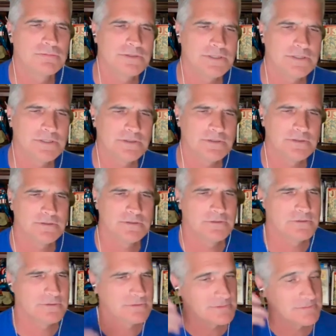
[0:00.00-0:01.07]

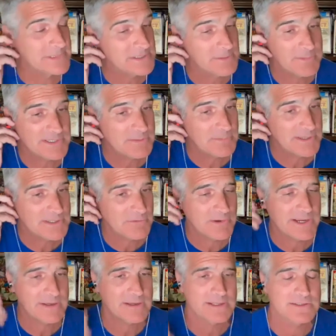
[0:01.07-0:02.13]
woo! Busy, busy, busy, Rick.